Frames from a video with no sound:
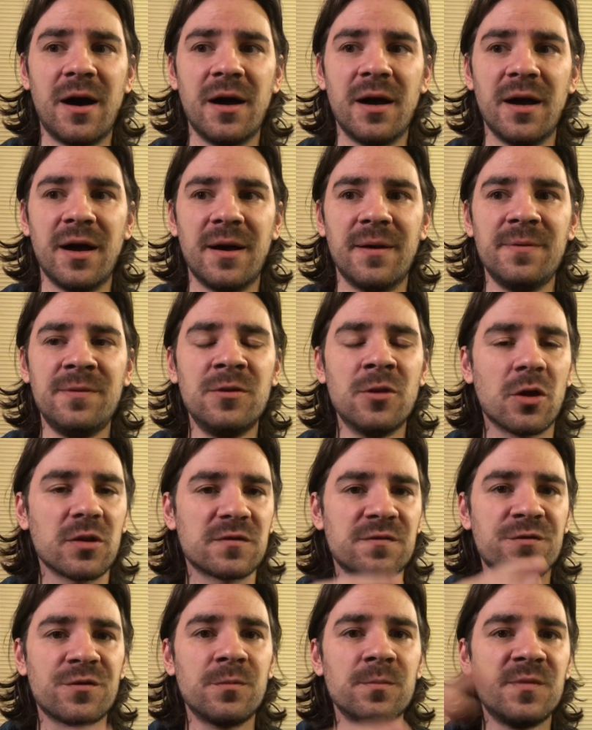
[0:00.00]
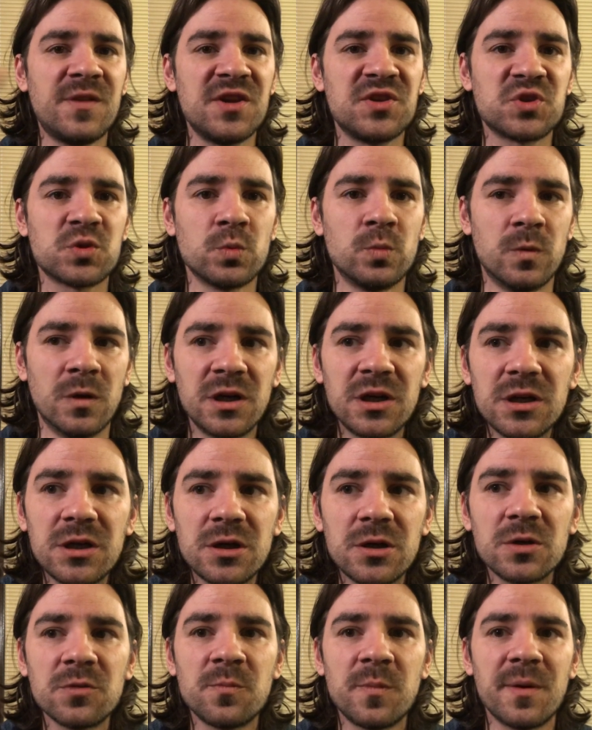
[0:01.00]
uh, not from this
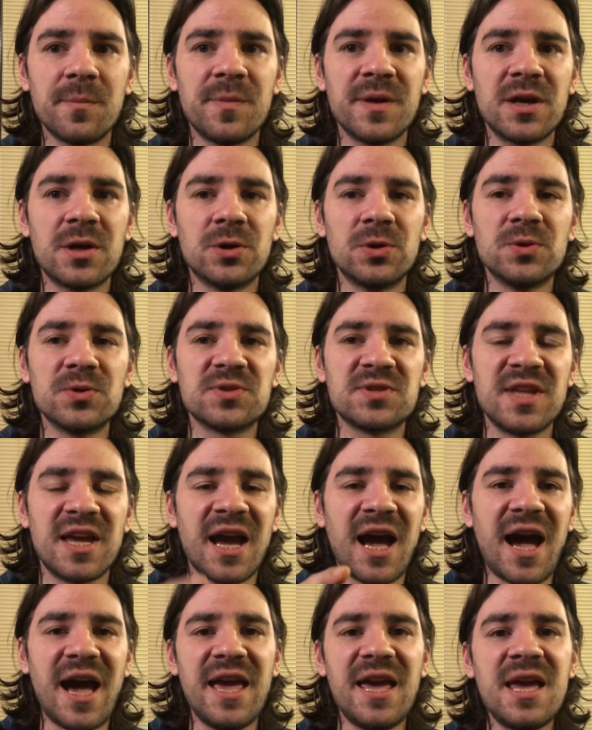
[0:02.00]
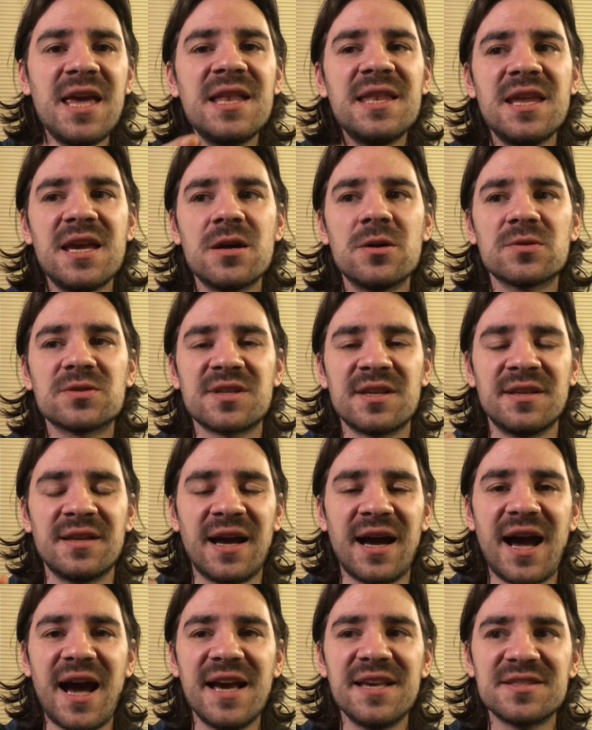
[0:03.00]
world but because the high ideals and the
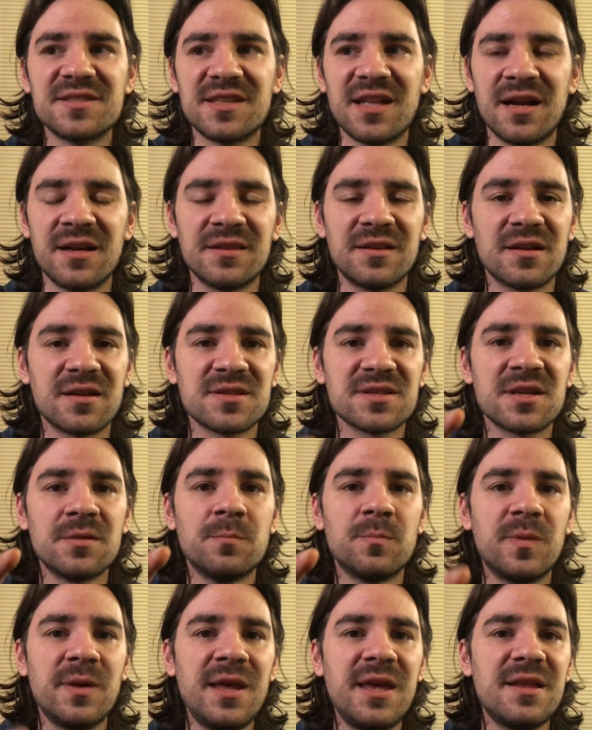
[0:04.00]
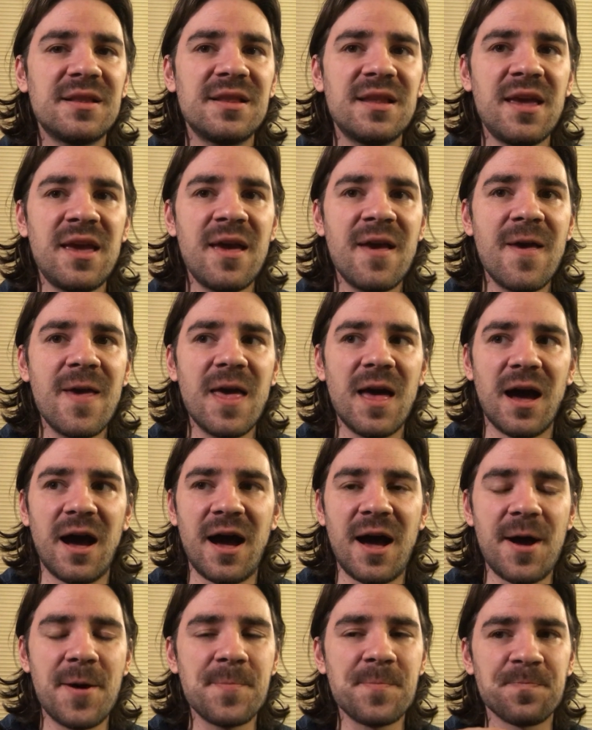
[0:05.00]
high standards completely
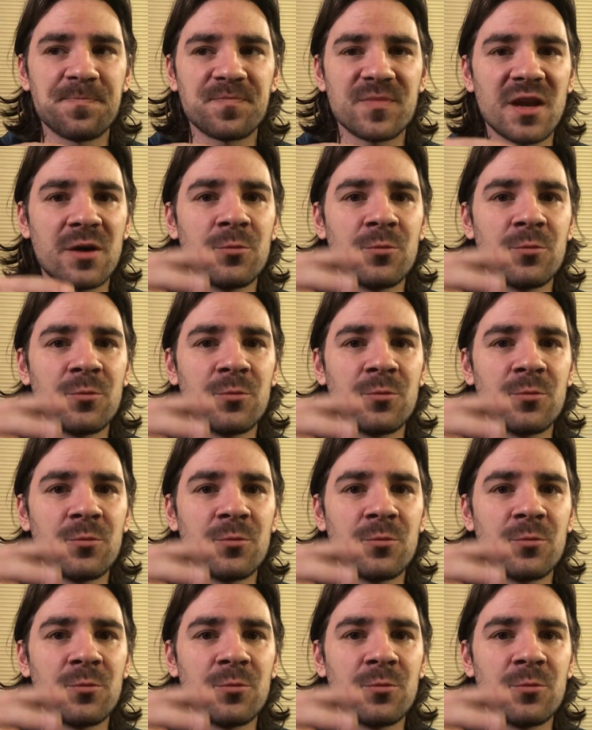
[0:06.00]
um,